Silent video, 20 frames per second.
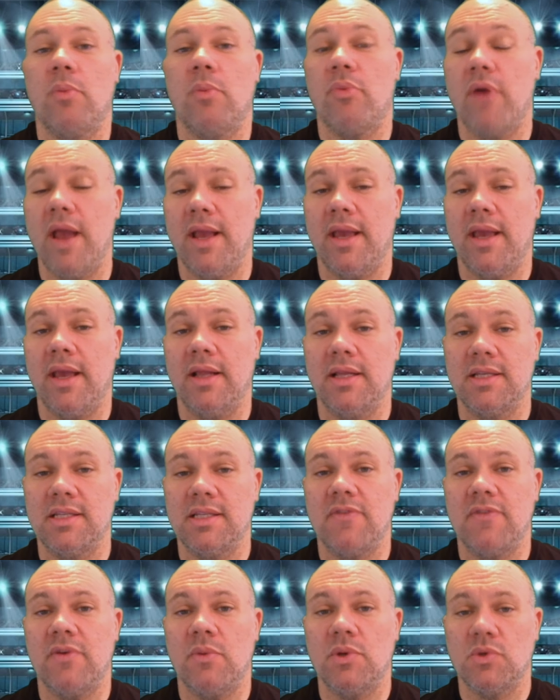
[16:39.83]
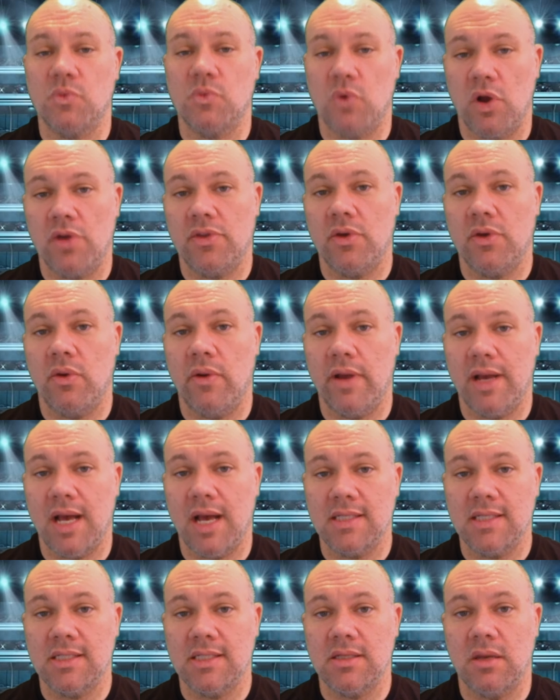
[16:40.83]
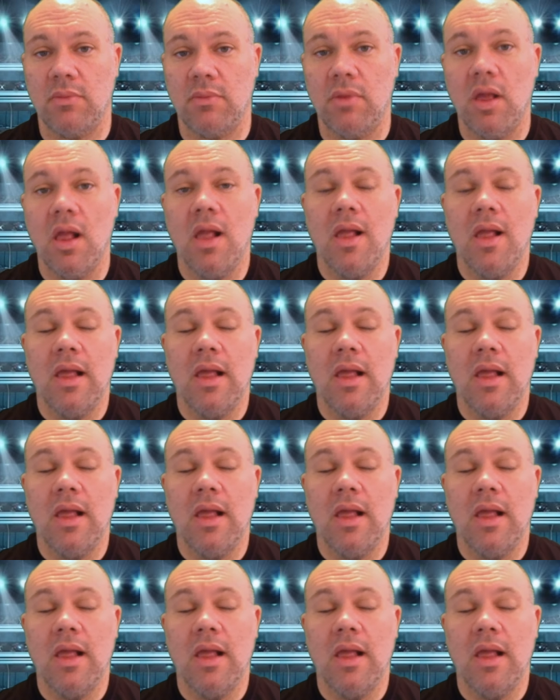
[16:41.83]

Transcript: breaking, to see if it was worth going custom.